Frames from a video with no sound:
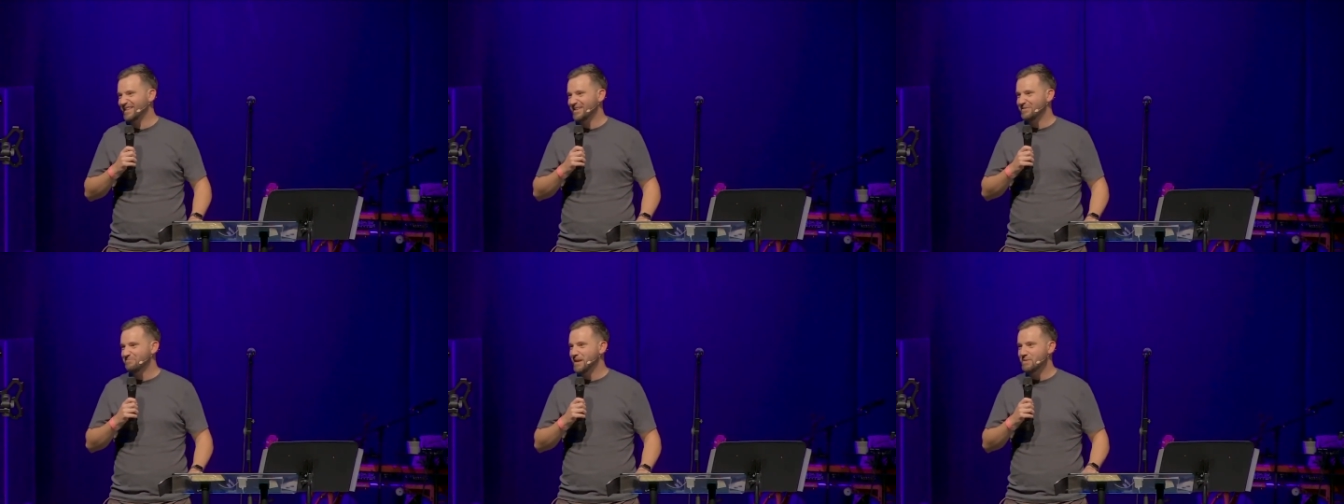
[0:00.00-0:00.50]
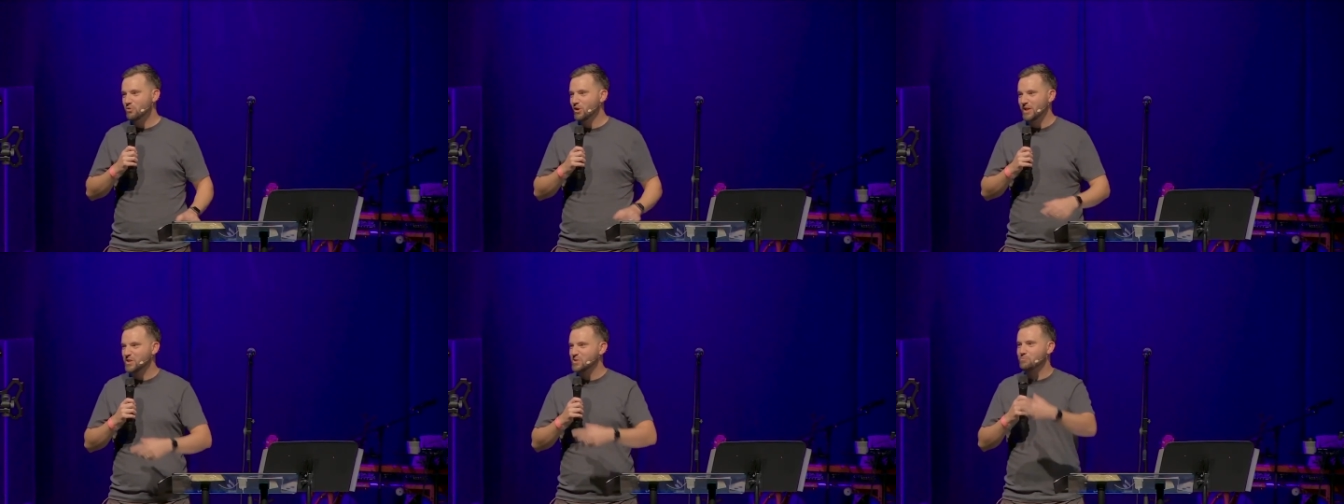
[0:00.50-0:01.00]
Men will
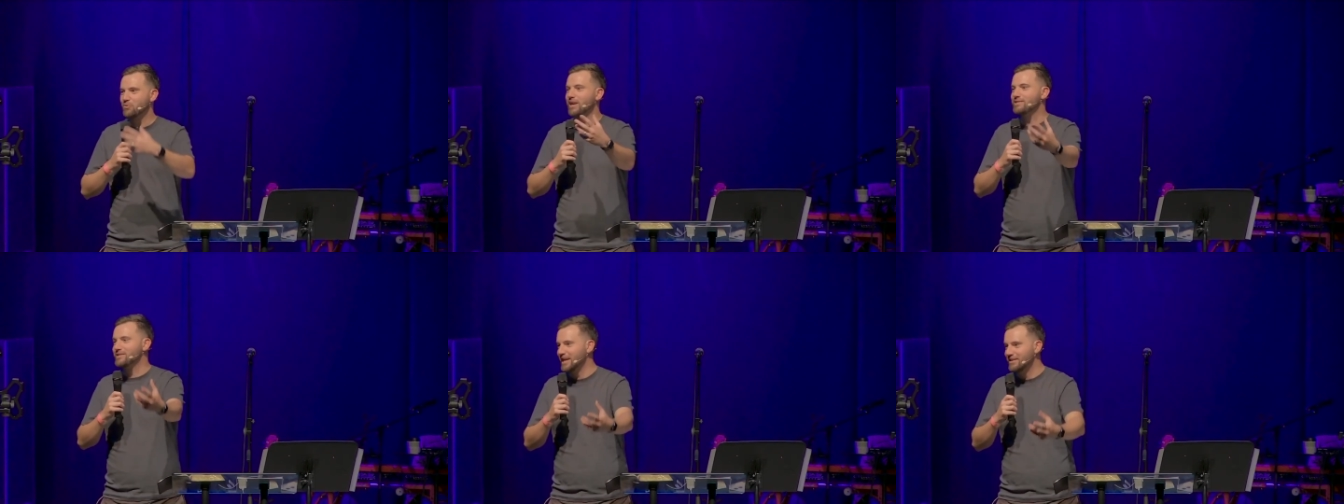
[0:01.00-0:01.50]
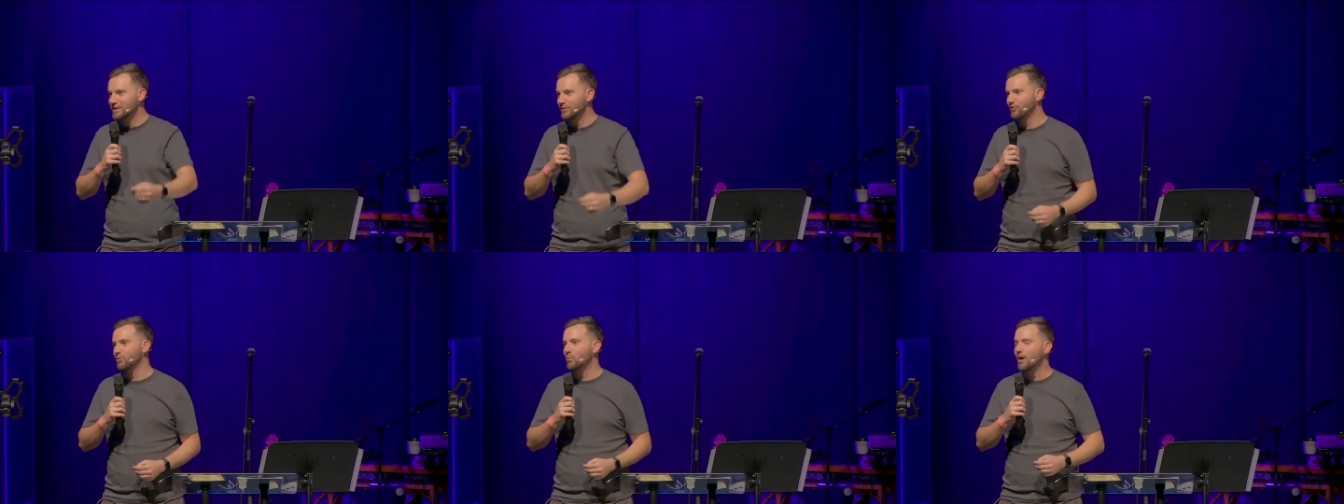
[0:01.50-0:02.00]
express it in
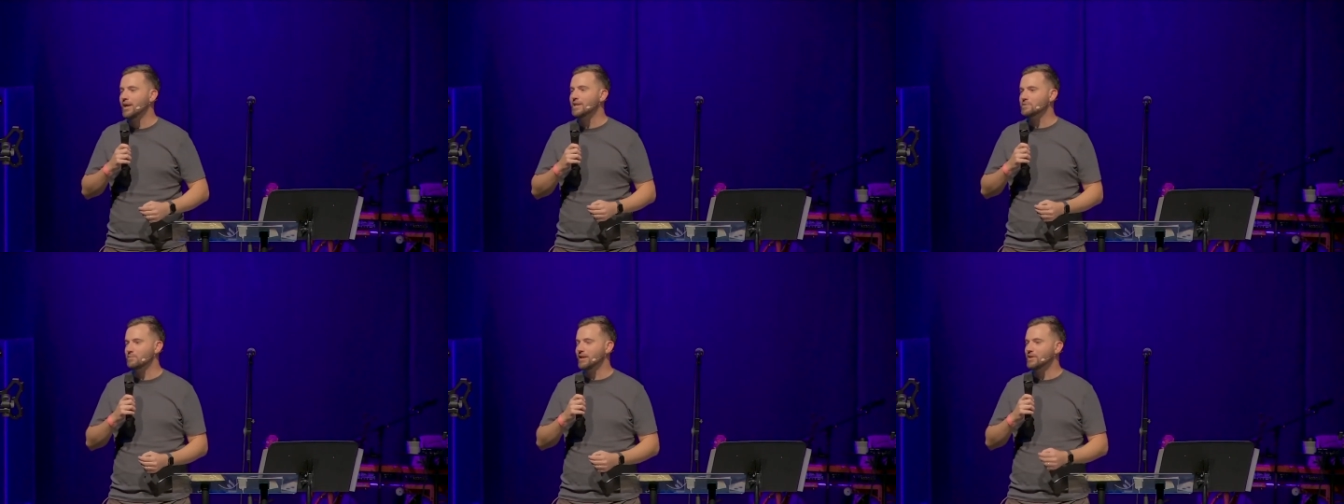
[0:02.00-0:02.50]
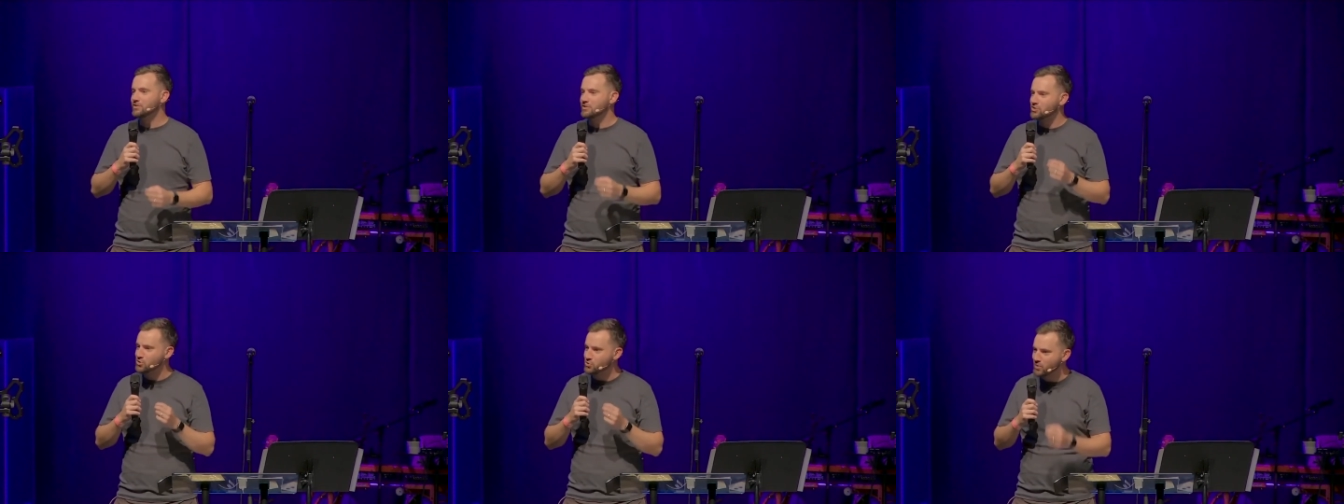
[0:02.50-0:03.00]
different ways, but it's
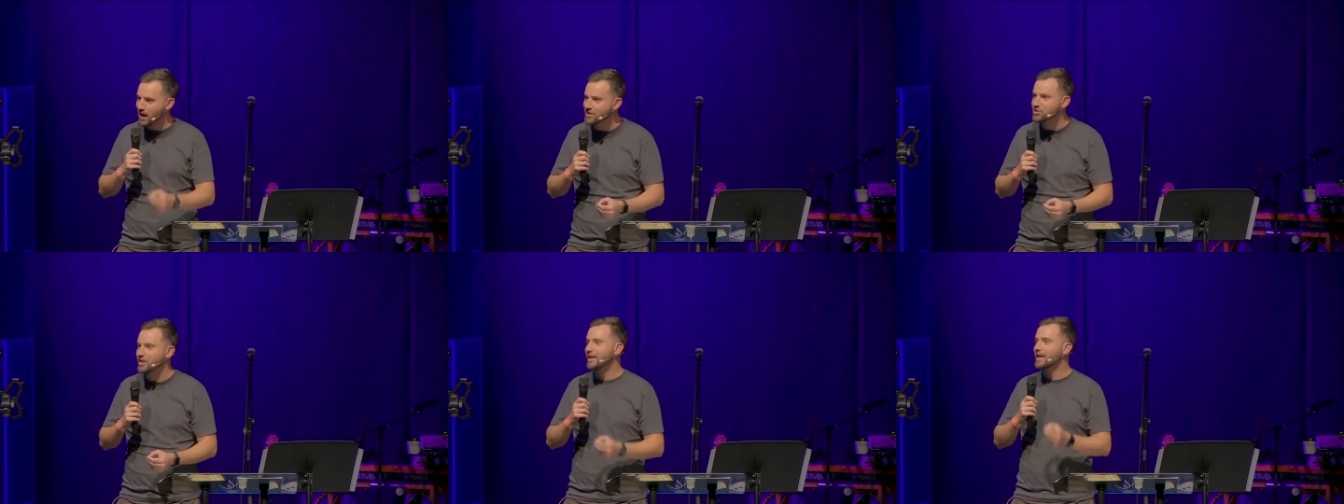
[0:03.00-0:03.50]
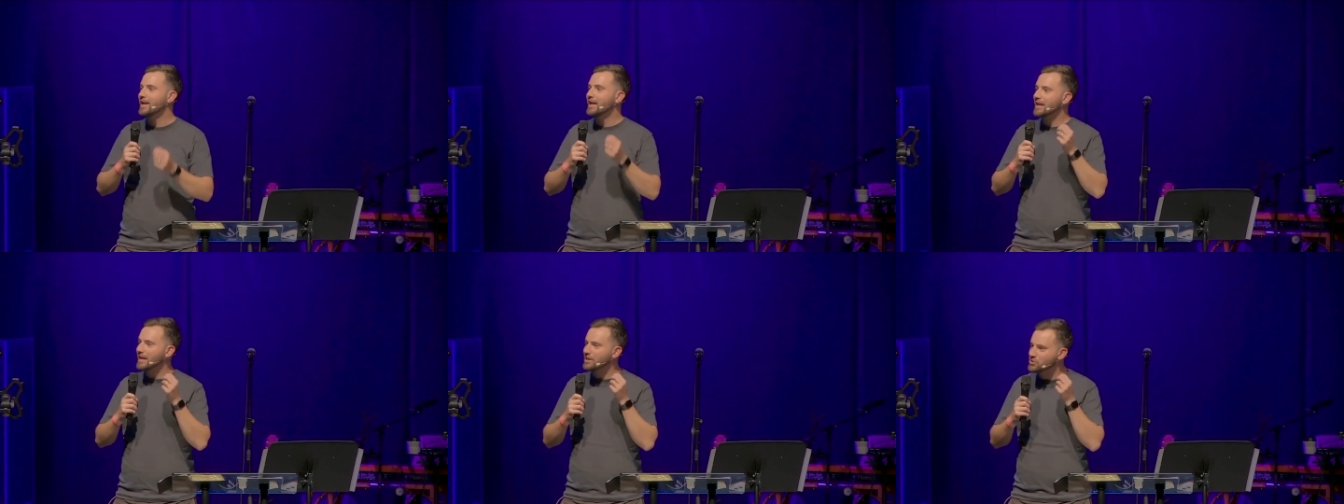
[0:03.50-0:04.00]
tragic.
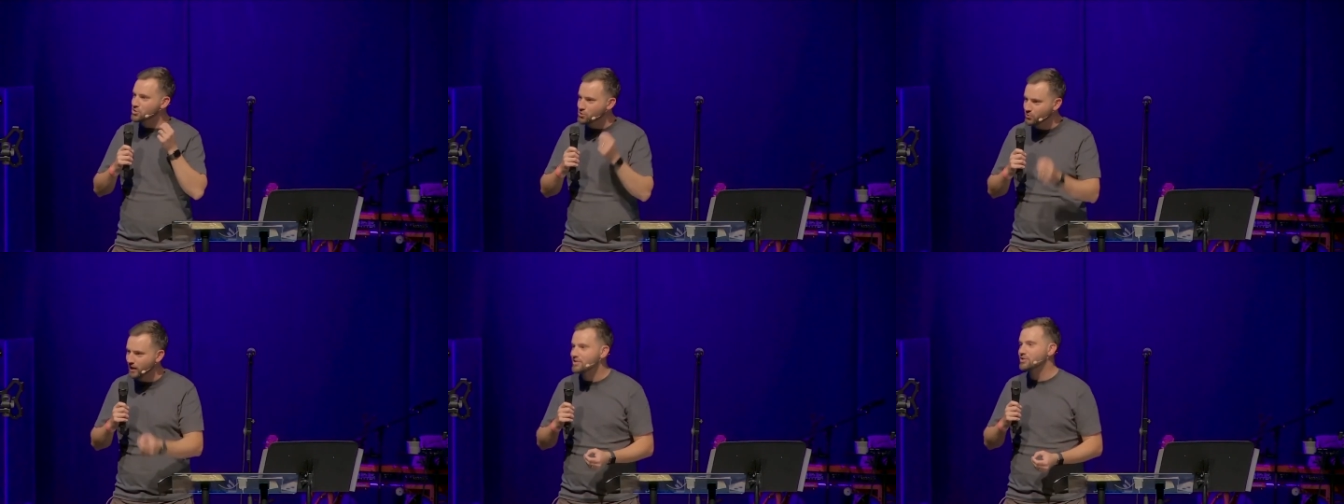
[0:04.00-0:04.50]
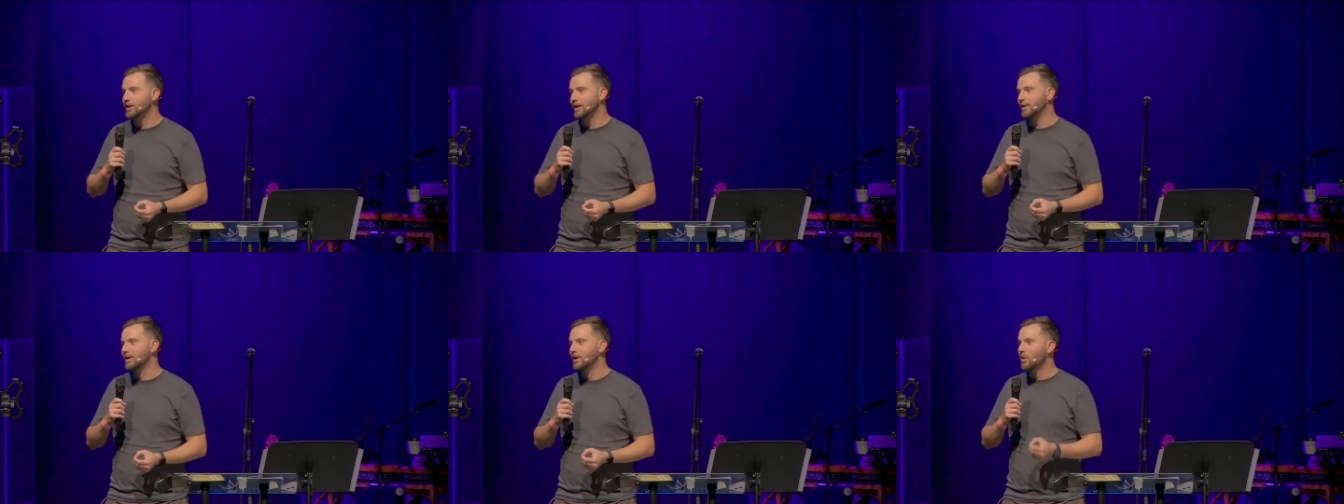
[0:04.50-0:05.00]
It is
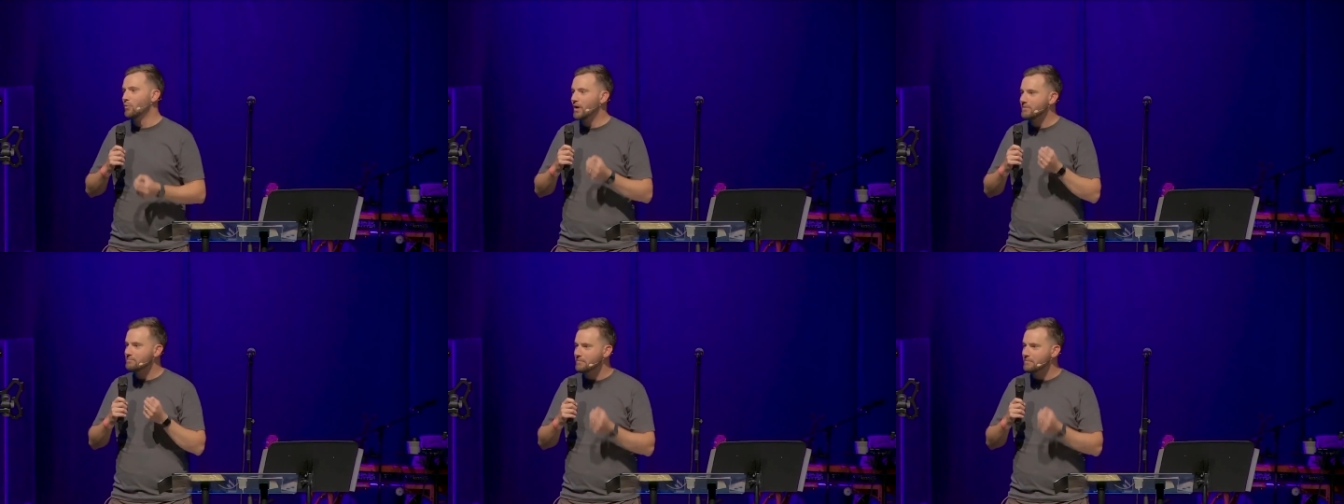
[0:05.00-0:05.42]
tragic when